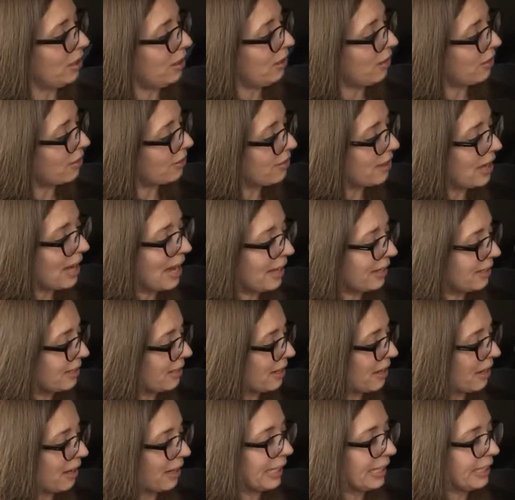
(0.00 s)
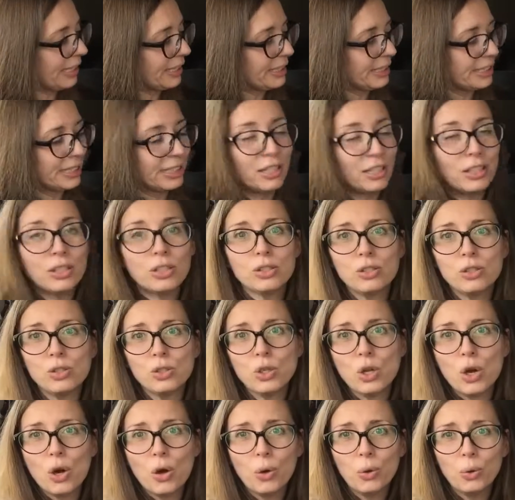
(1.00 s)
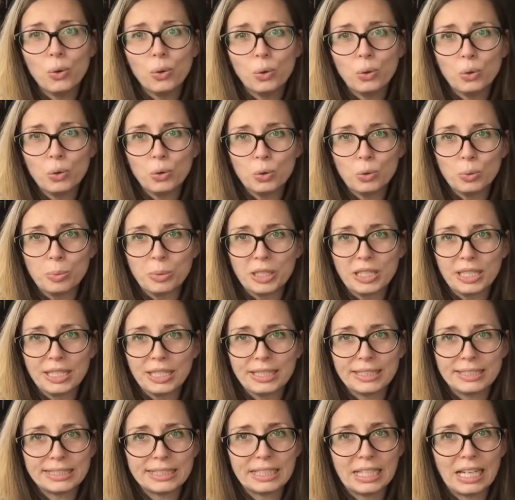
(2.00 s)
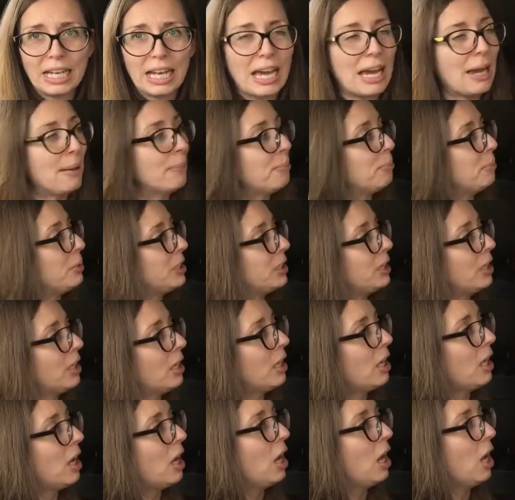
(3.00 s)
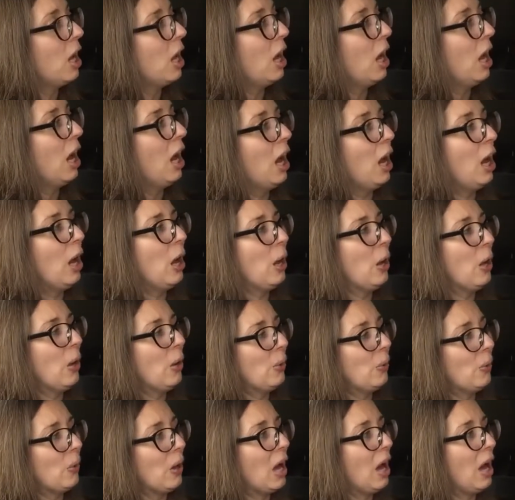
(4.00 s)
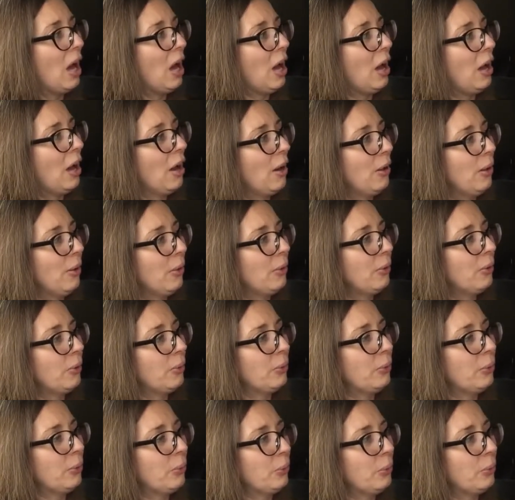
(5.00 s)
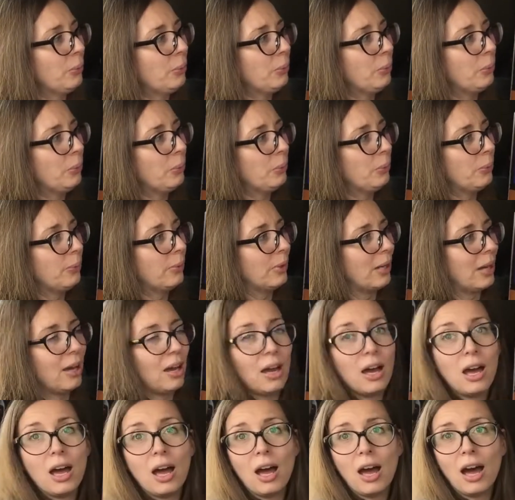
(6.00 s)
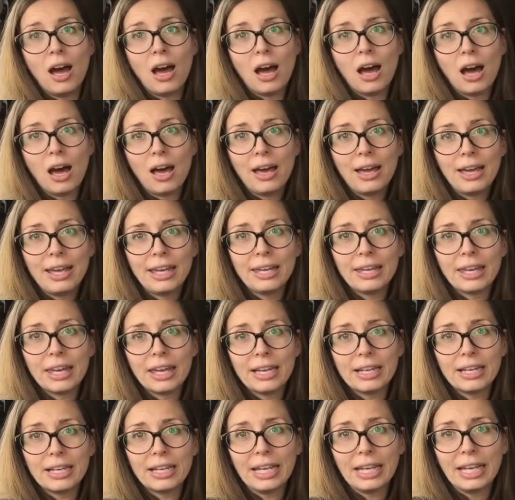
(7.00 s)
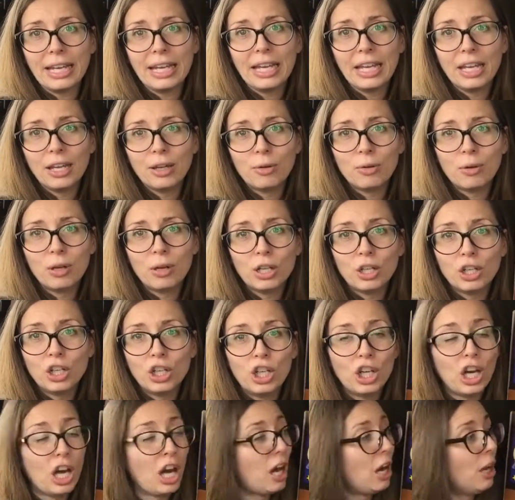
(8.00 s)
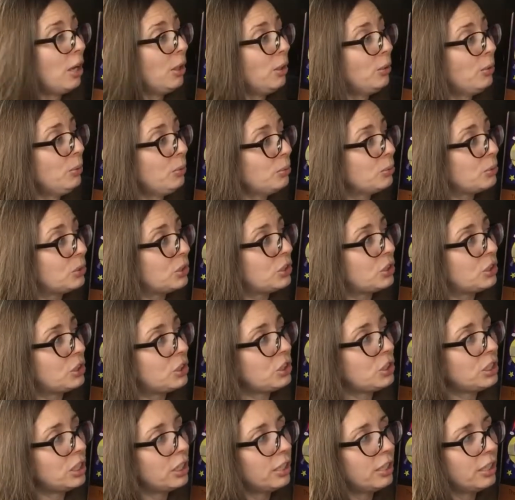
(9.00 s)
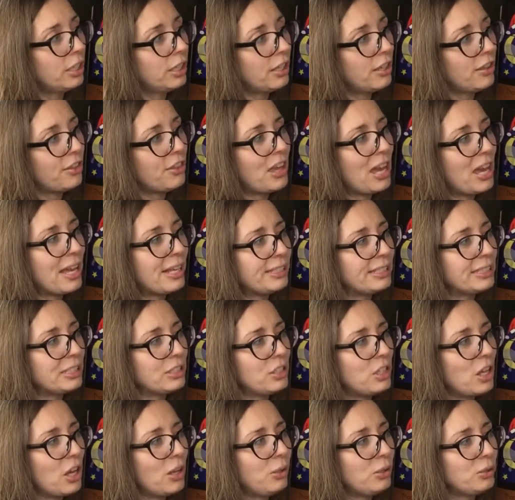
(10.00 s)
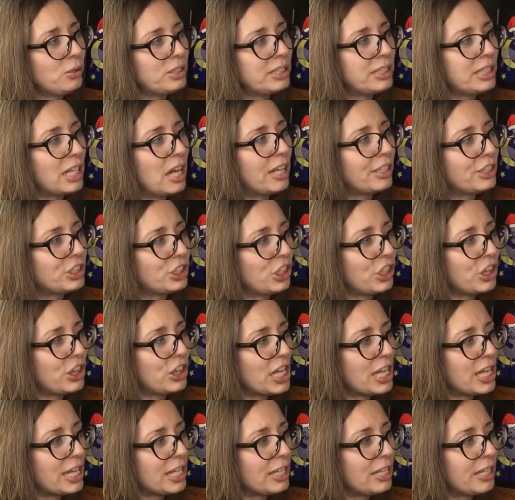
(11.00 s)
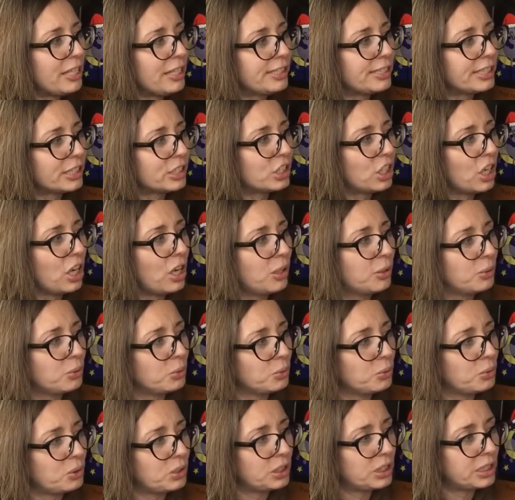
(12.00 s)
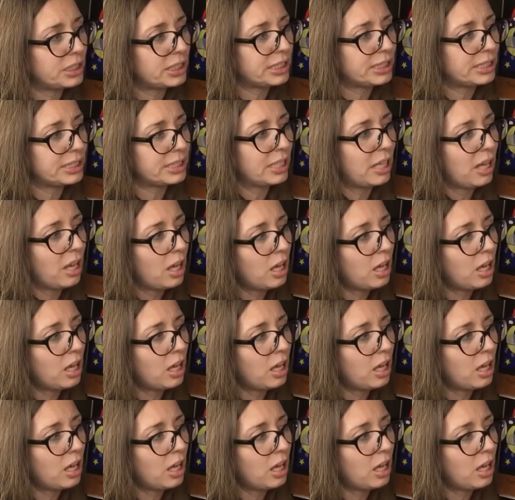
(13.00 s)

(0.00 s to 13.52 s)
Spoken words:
That night, nobody slept. Ho, ho! I can hear a ghost. There's no such thing as ghosts.